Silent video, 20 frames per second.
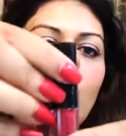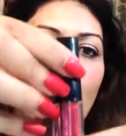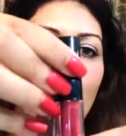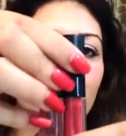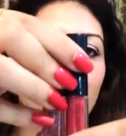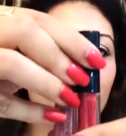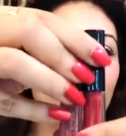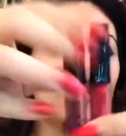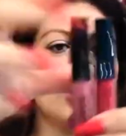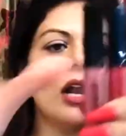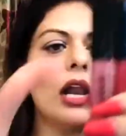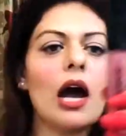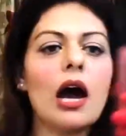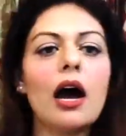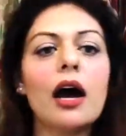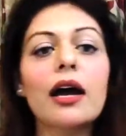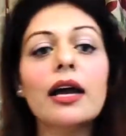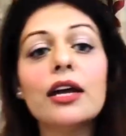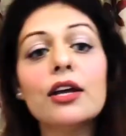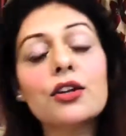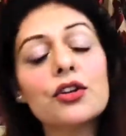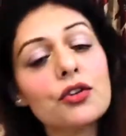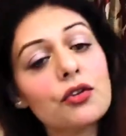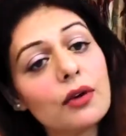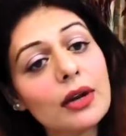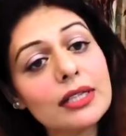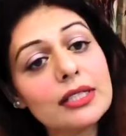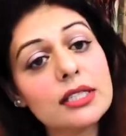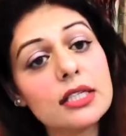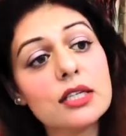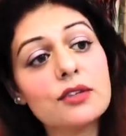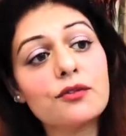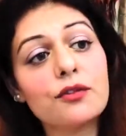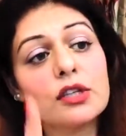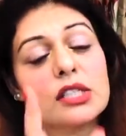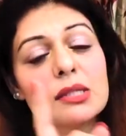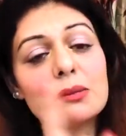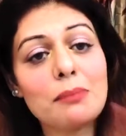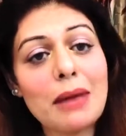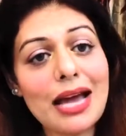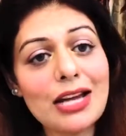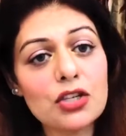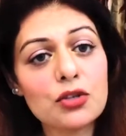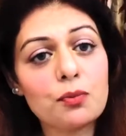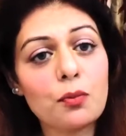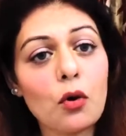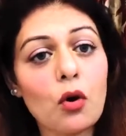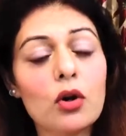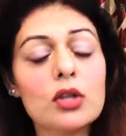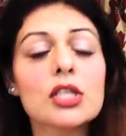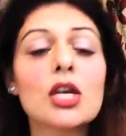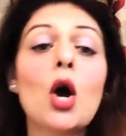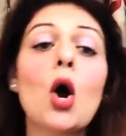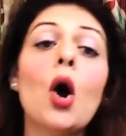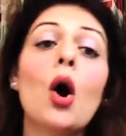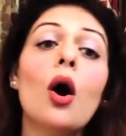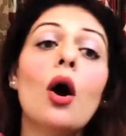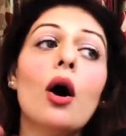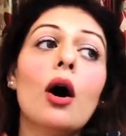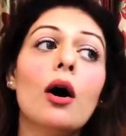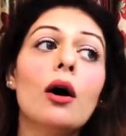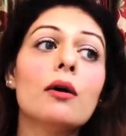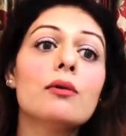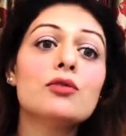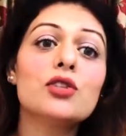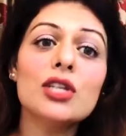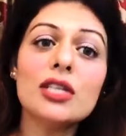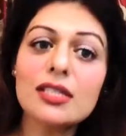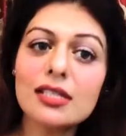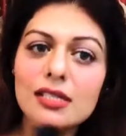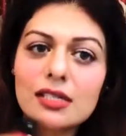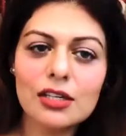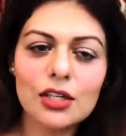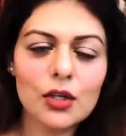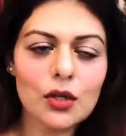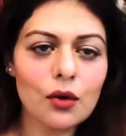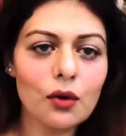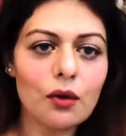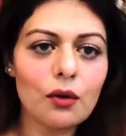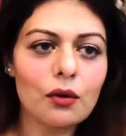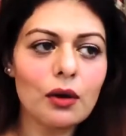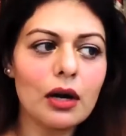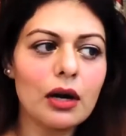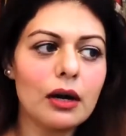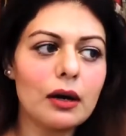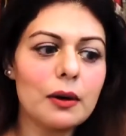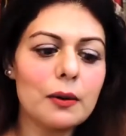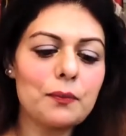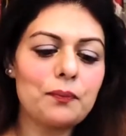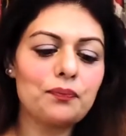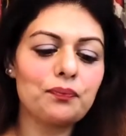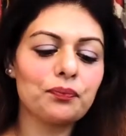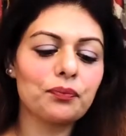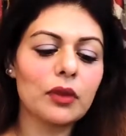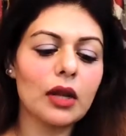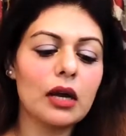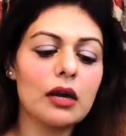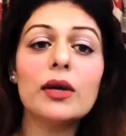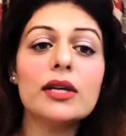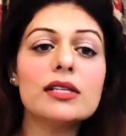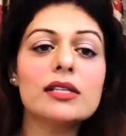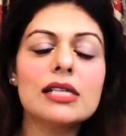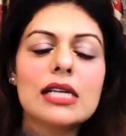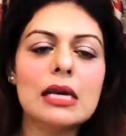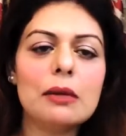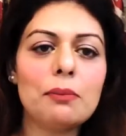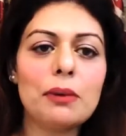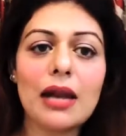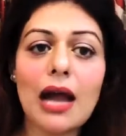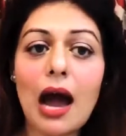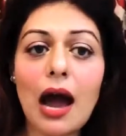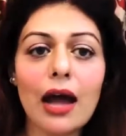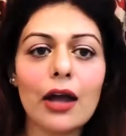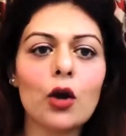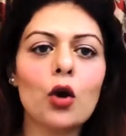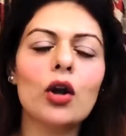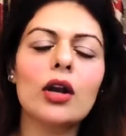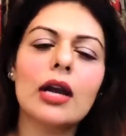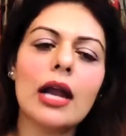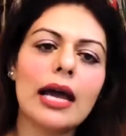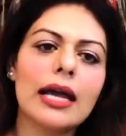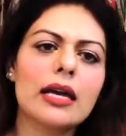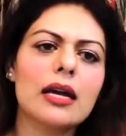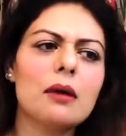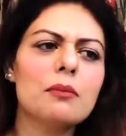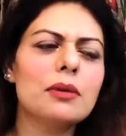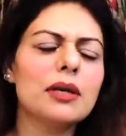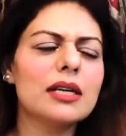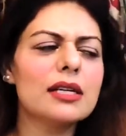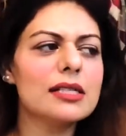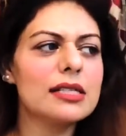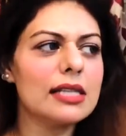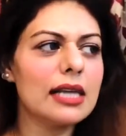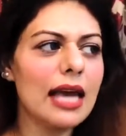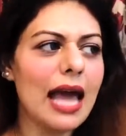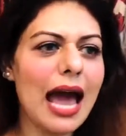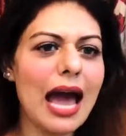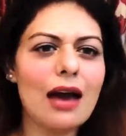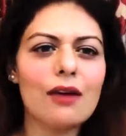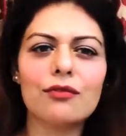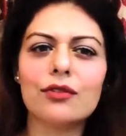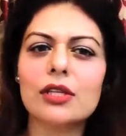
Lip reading: of y'all are interested for Smashbox, just, you know, just keep an eye on Nykaa, because they have